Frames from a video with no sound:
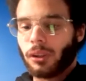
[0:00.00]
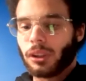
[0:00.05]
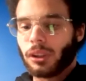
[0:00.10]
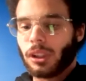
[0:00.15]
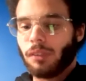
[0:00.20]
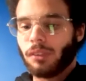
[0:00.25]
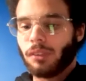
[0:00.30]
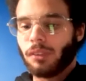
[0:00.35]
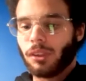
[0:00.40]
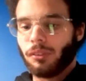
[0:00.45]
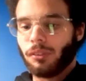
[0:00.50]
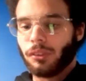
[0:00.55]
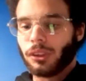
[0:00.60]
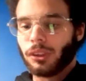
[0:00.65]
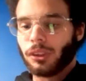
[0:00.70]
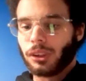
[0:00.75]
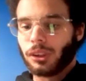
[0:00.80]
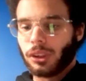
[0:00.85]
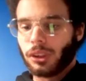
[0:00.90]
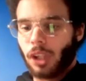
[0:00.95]
the team did a really
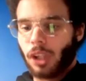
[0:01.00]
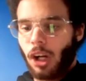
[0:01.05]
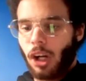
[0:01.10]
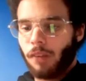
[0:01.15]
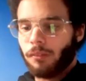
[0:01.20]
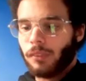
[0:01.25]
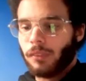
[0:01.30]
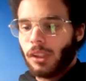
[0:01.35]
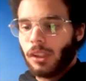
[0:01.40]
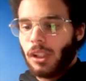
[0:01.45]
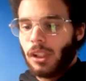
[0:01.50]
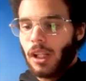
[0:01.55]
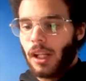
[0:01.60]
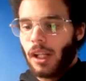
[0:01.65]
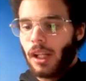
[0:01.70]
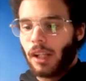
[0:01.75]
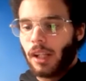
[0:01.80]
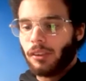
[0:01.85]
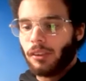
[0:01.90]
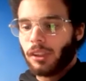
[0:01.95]
good job.
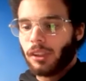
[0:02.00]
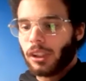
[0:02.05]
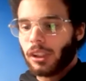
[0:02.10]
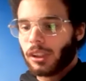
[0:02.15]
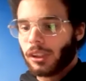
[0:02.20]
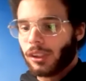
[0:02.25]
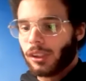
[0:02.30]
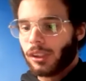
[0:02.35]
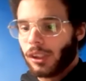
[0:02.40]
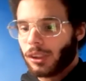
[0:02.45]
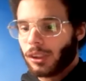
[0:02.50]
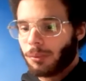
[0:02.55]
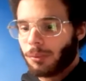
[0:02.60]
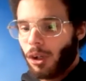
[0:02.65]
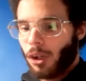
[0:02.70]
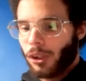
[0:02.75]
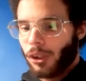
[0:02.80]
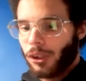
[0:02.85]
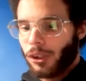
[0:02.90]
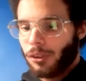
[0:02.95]
And I look at the Knicks,
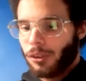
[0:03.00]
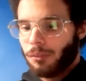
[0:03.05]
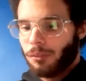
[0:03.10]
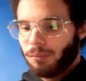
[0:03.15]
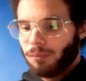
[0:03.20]
Mario.